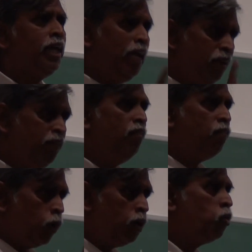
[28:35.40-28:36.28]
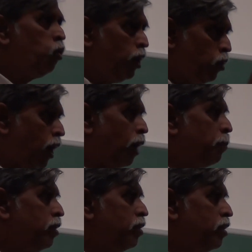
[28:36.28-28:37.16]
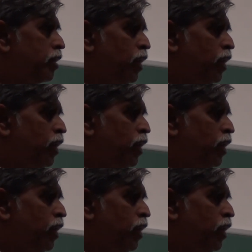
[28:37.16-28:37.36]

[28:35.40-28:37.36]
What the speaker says: Even if 1 to 2 were to happen,